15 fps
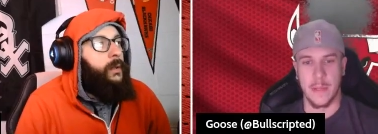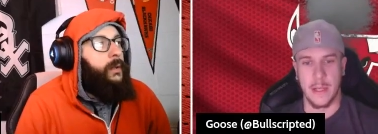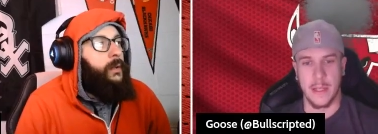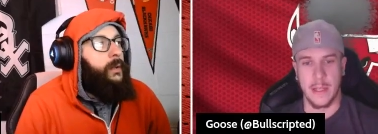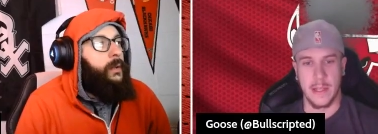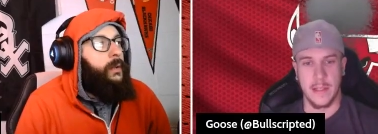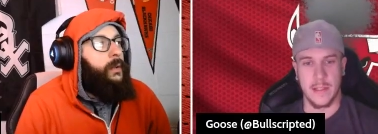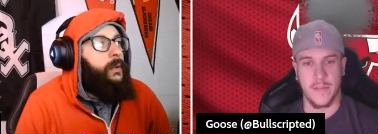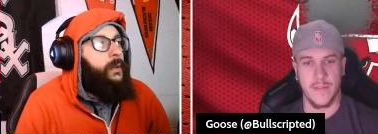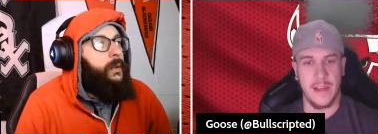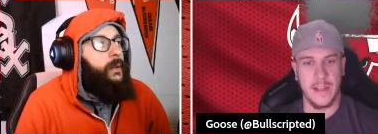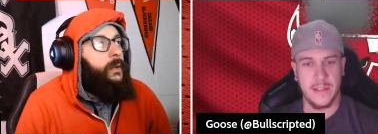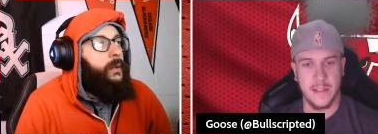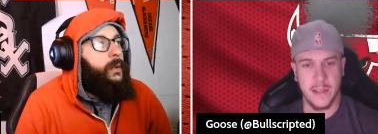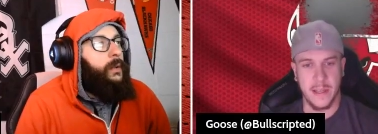Speaker 1: that he is
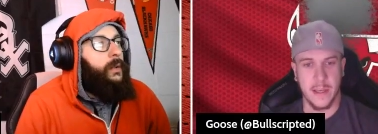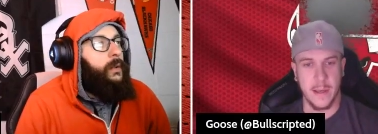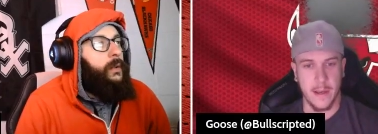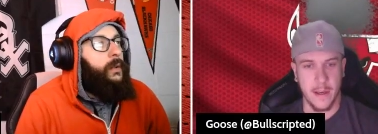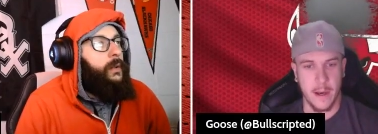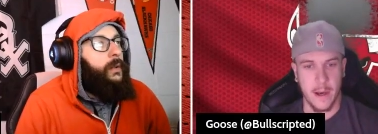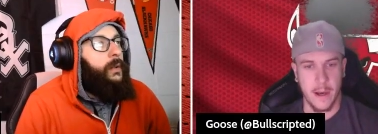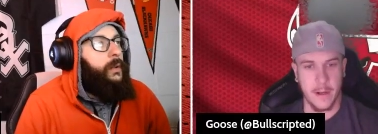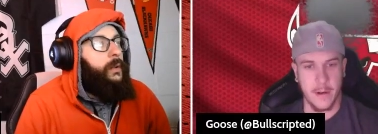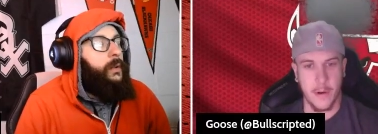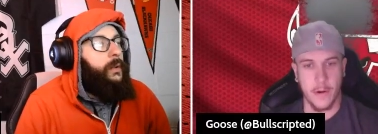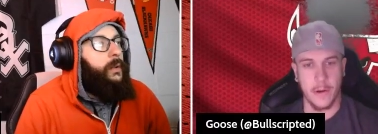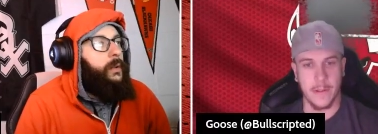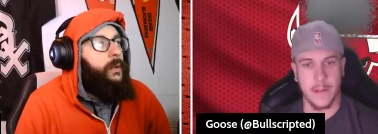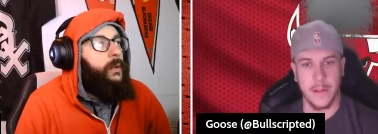facing uh,
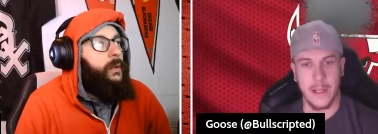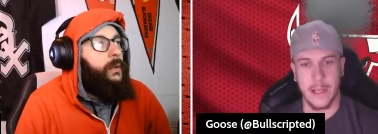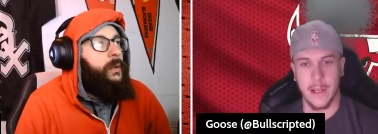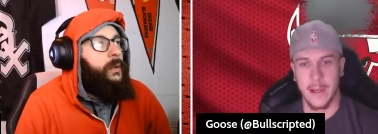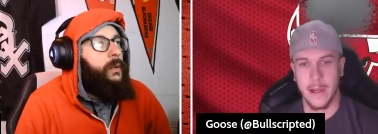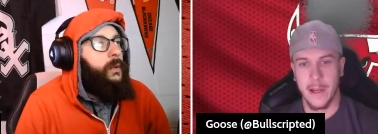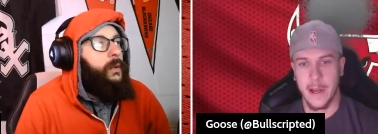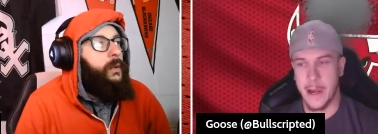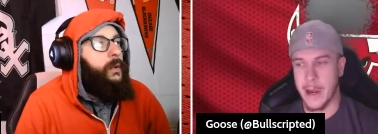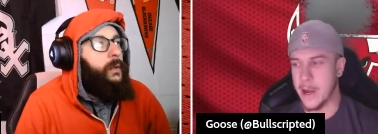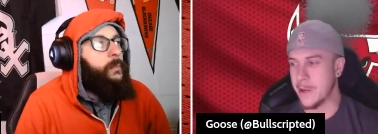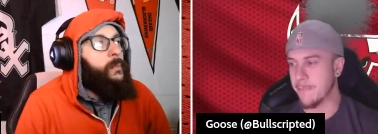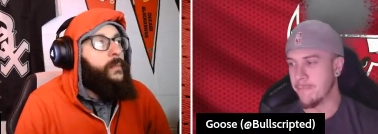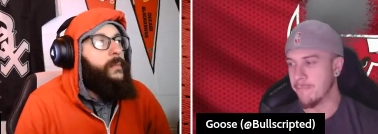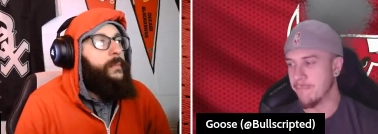currently
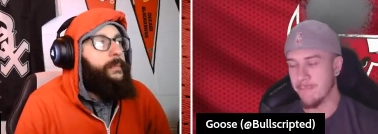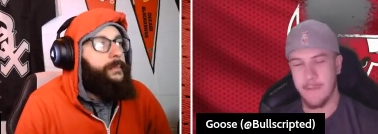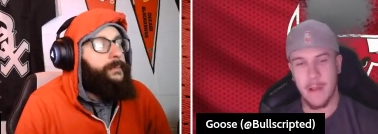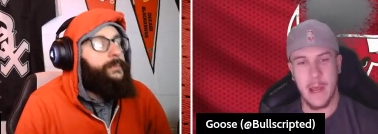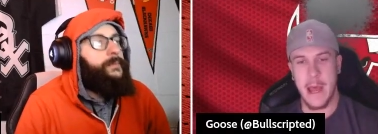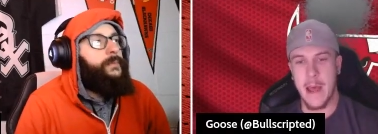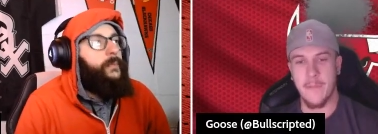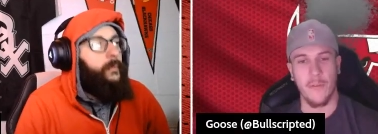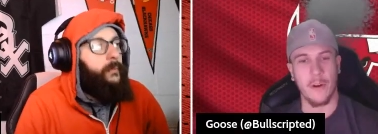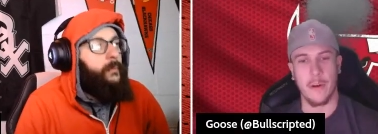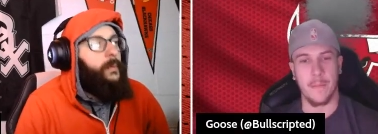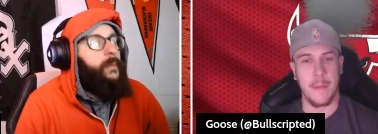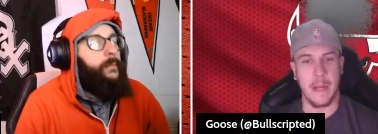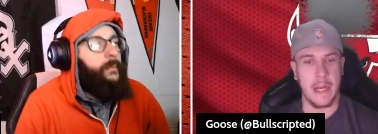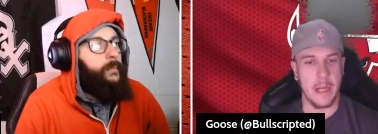on
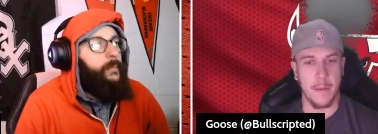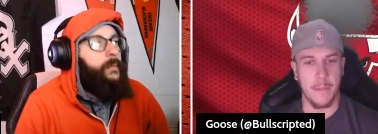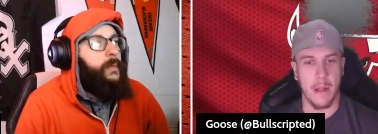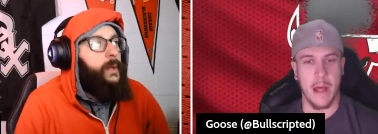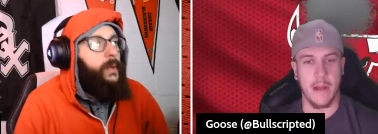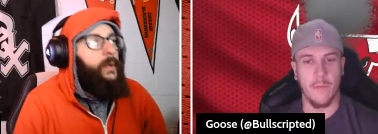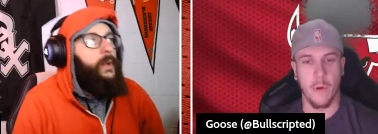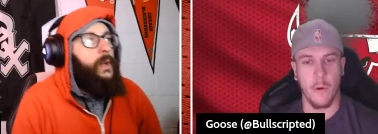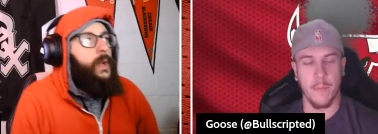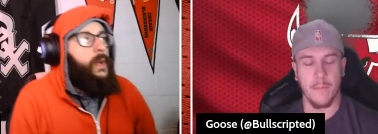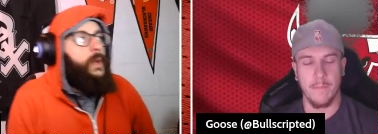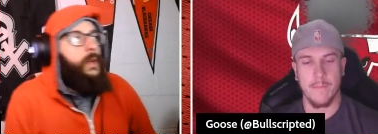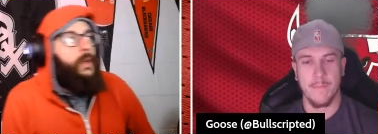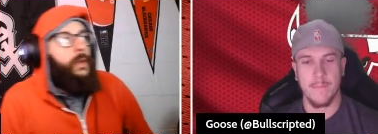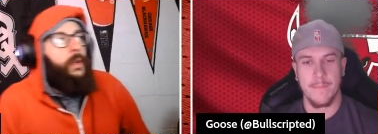every media platform.
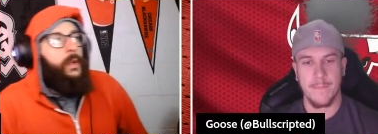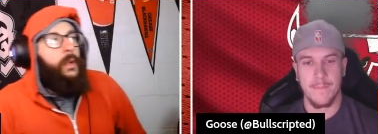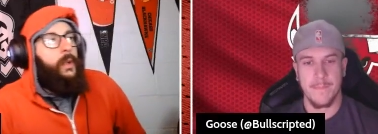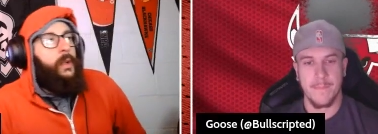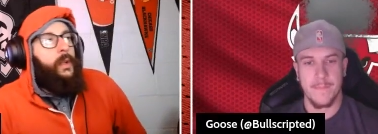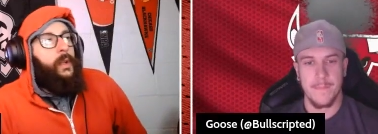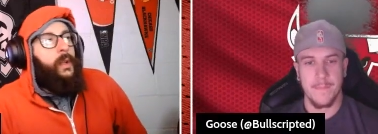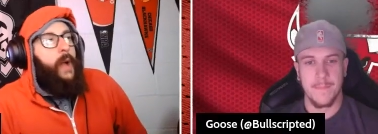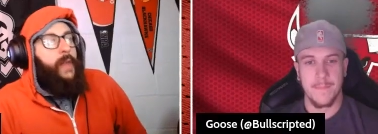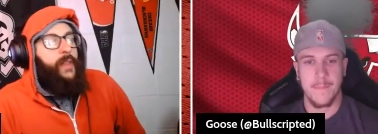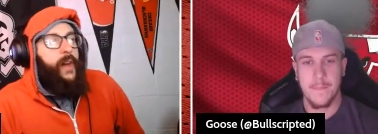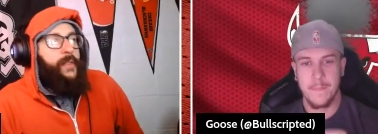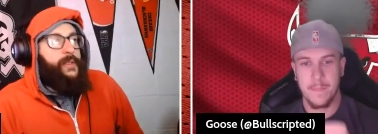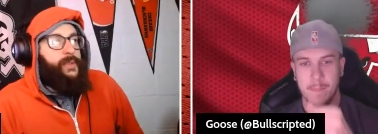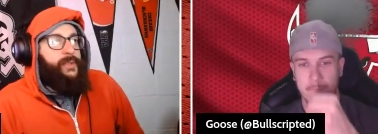
Speaker 2: I
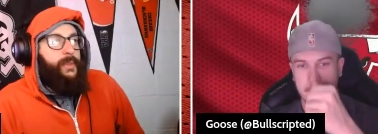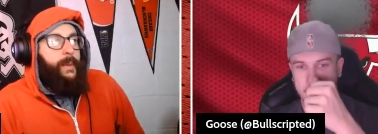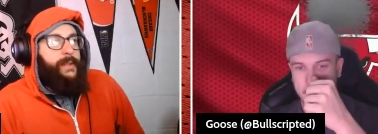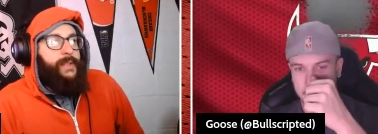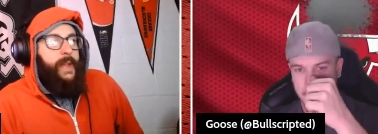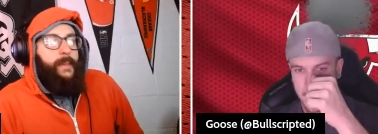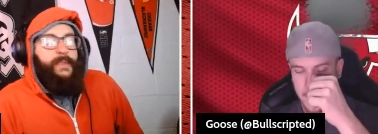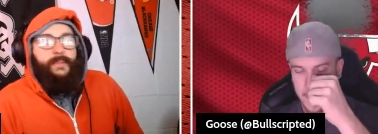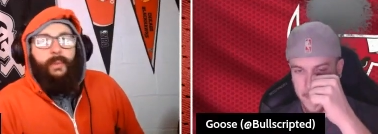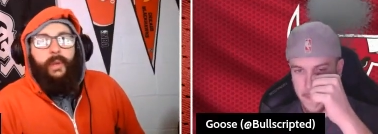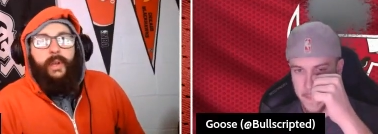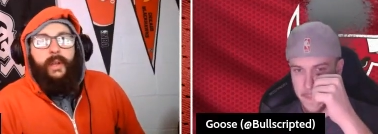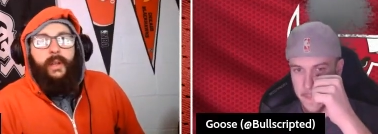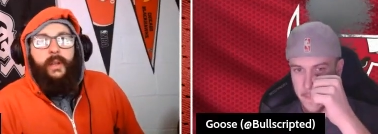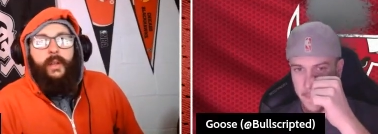thought this was the best game he's
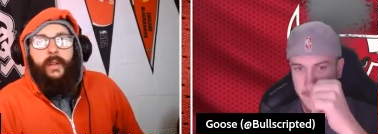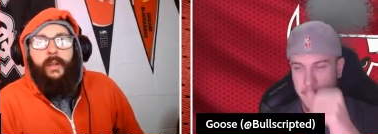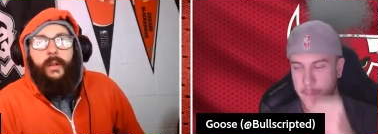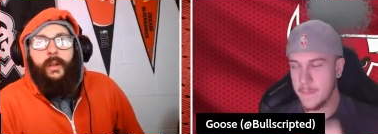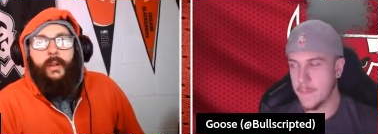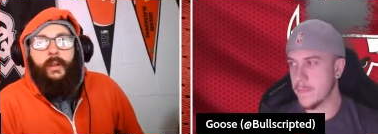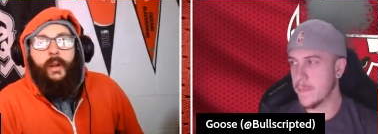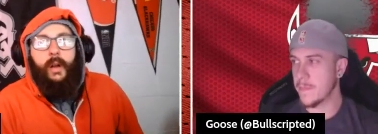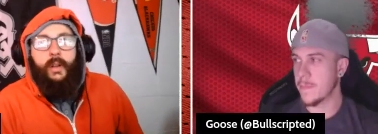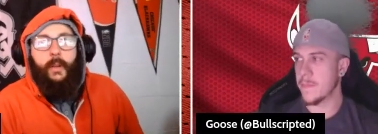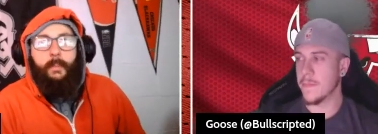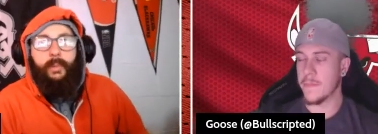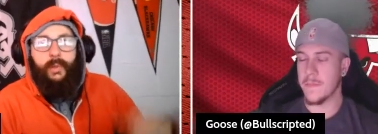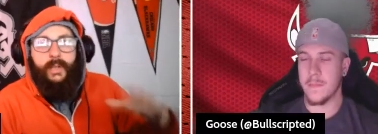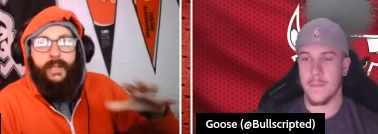played. A
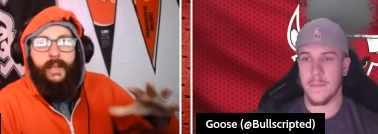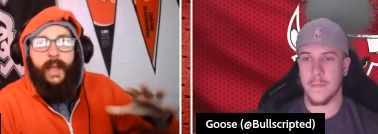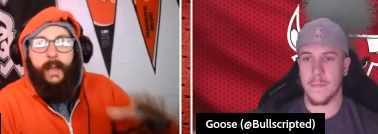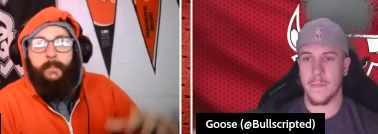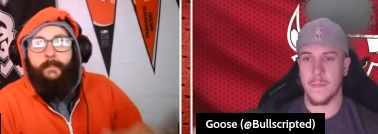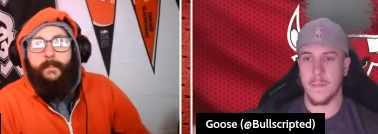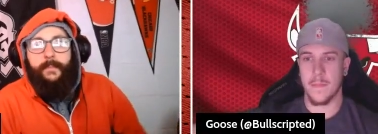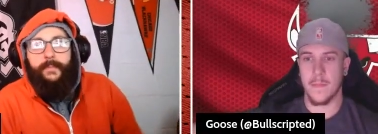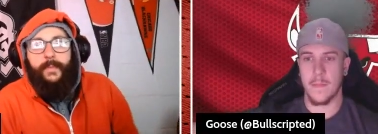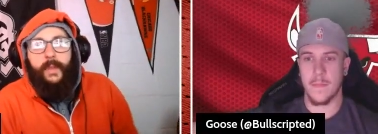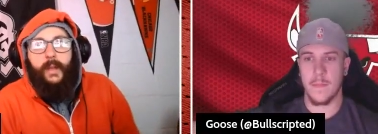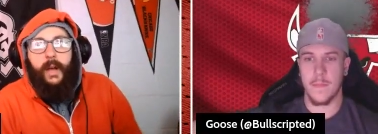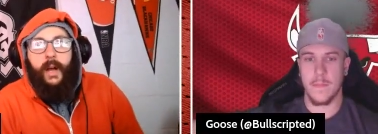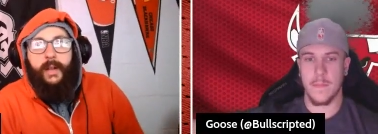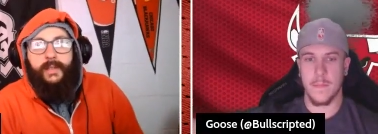complete game.
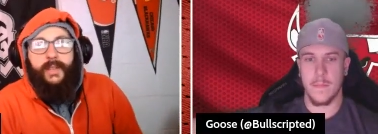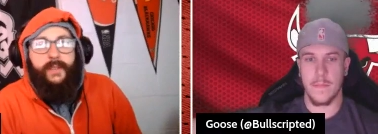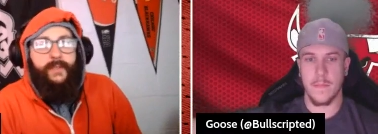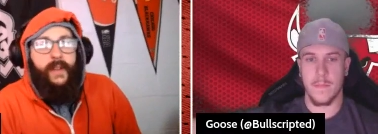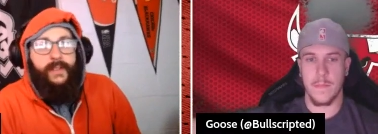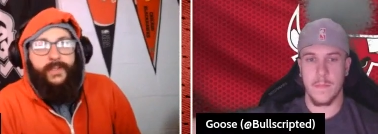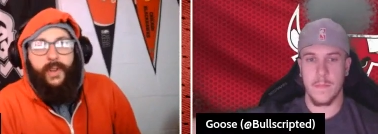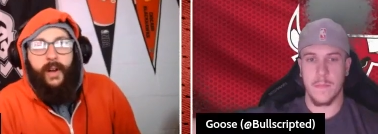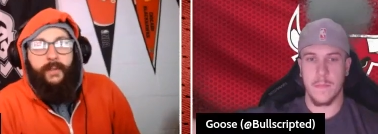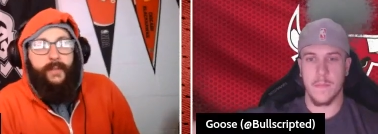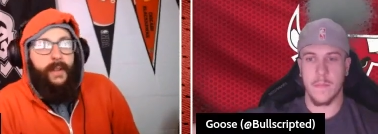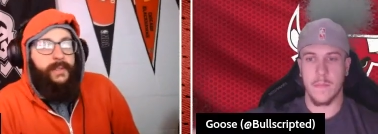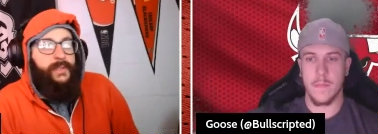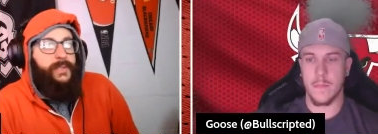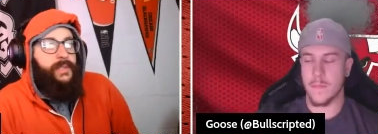Uh, defense,
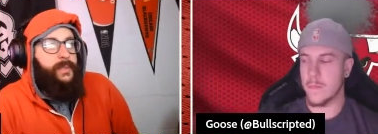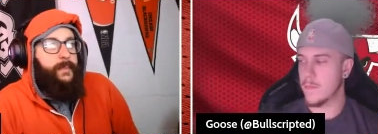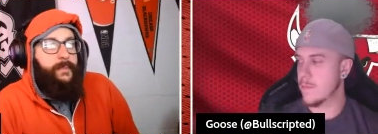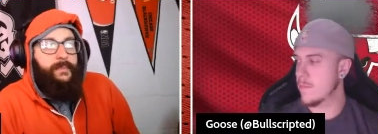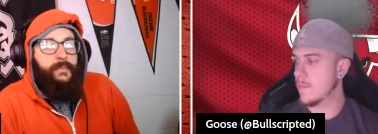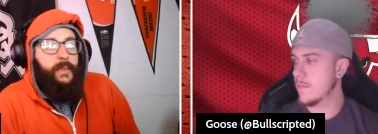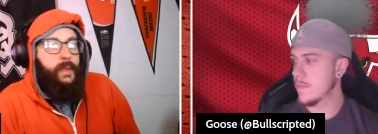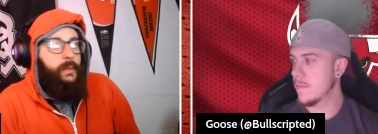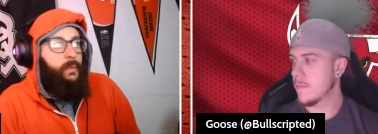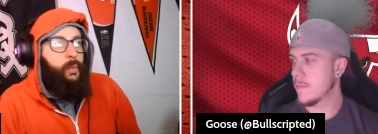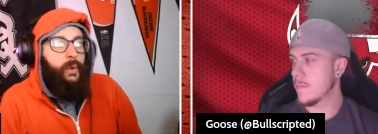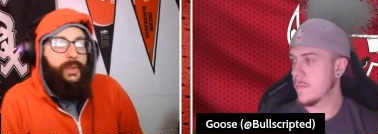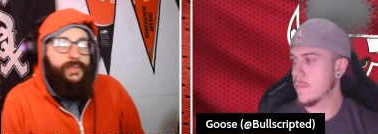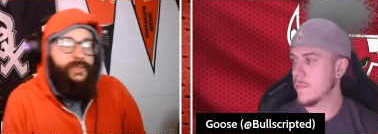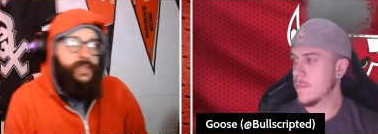offense
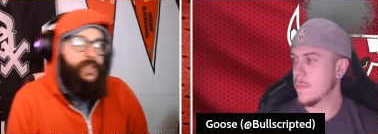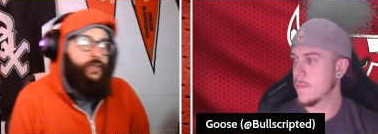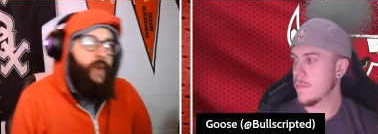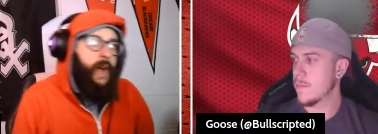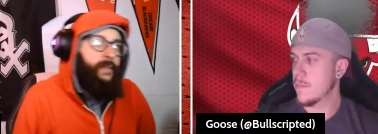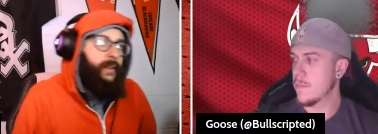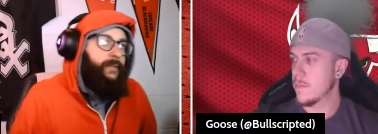was the driving